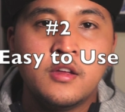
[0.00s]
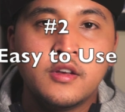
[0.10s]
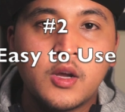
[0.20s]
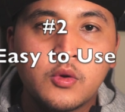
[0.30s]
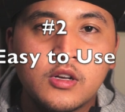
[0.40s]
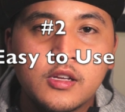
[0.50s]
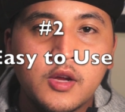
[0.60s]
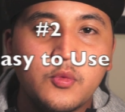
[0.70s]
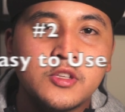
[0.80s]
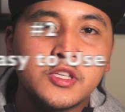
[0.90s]
Now we're gonna
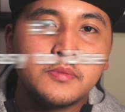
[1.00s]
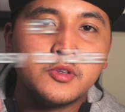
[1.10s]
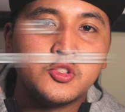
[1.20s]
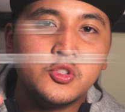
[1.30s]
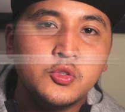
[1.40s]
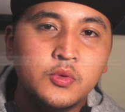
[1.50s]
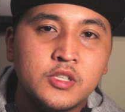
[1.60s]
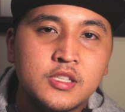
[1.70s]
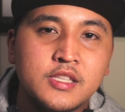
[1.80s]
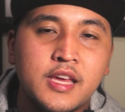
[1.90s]
look at reason number two,
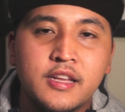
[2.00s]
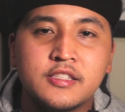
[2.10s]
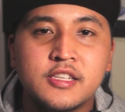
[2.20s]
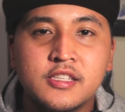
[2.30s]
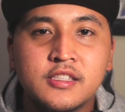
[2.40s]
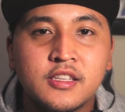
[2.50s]
which is that it's easy